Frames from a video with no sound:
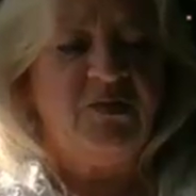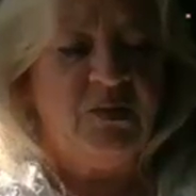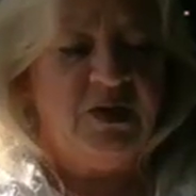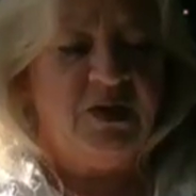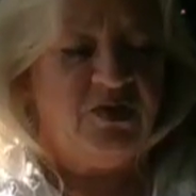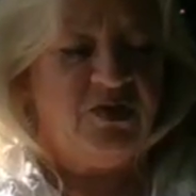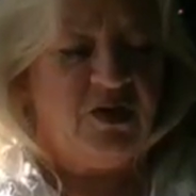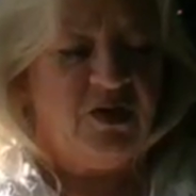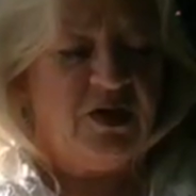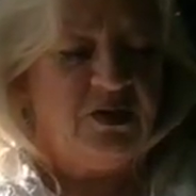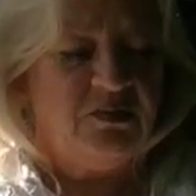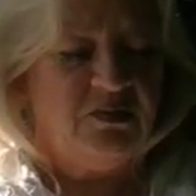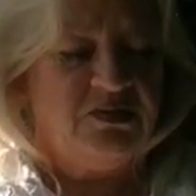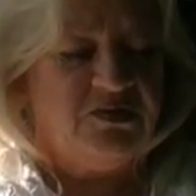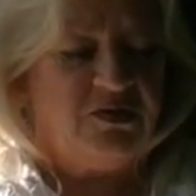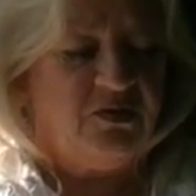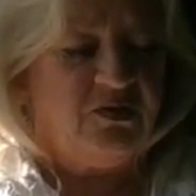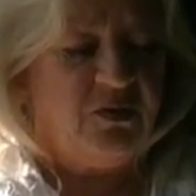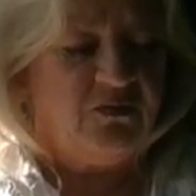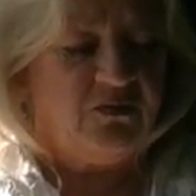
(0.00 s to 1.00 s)
So what I thought I would
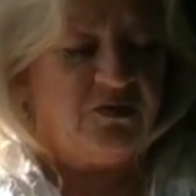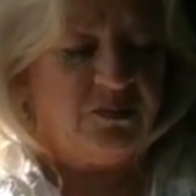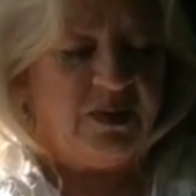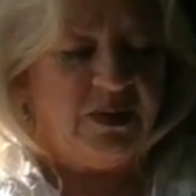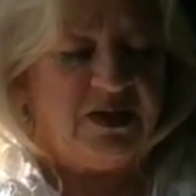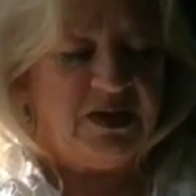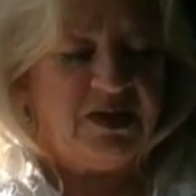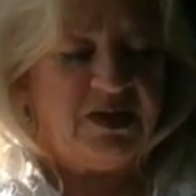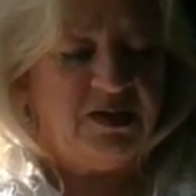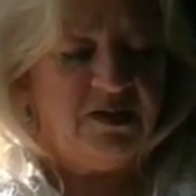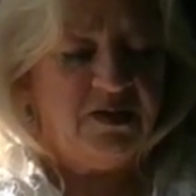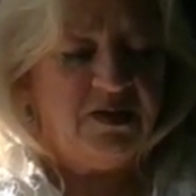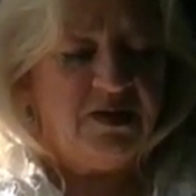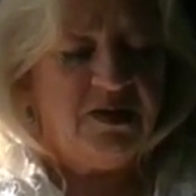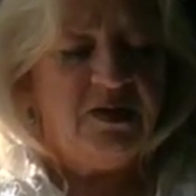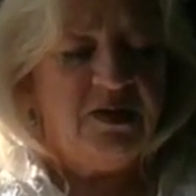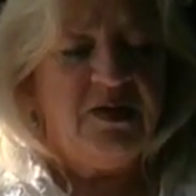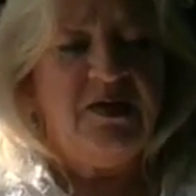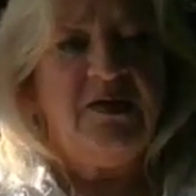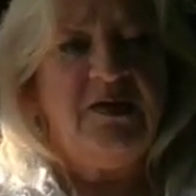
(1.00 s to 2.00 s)
do, everybody,
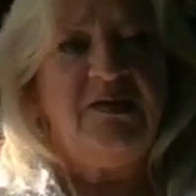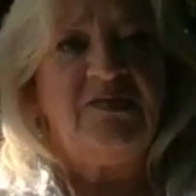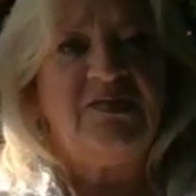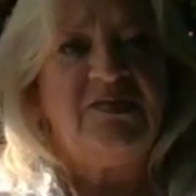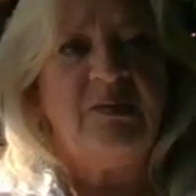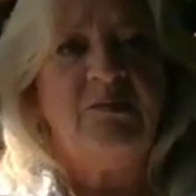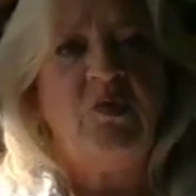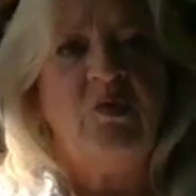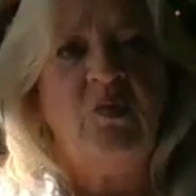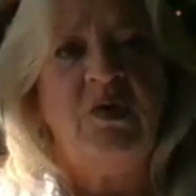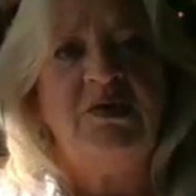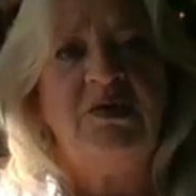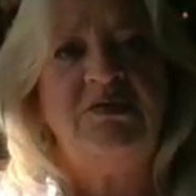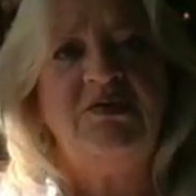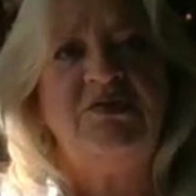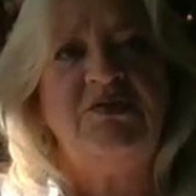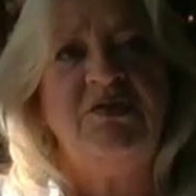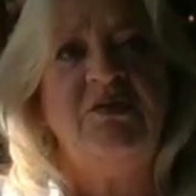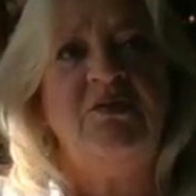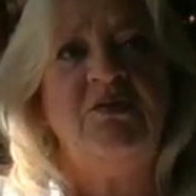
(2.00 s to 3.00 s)
is I'm going
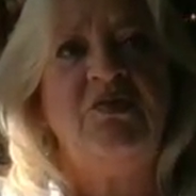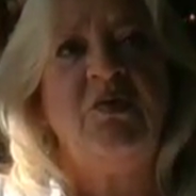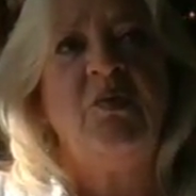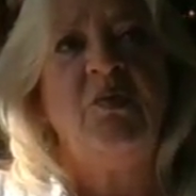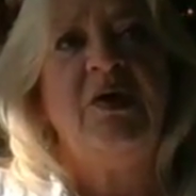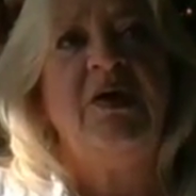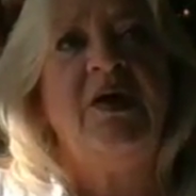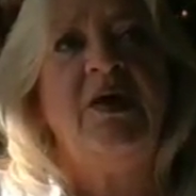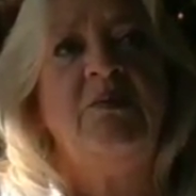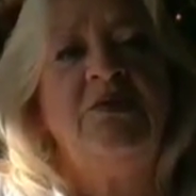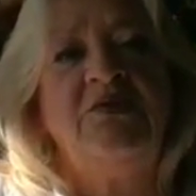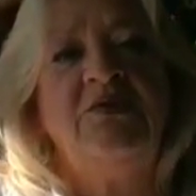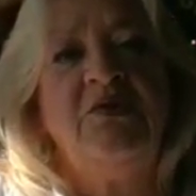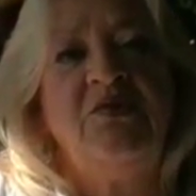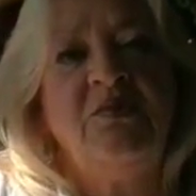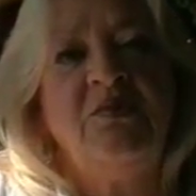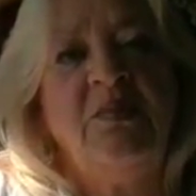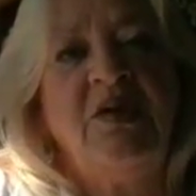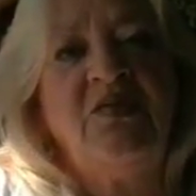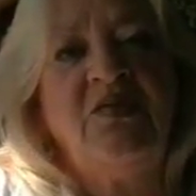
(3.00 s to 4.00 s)
to do the way I would
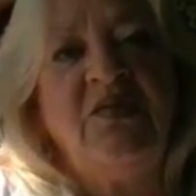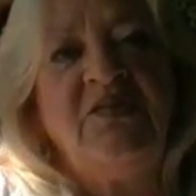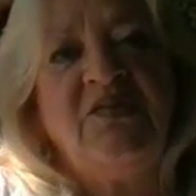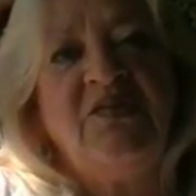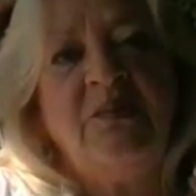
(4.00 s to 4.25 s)
do the monthly.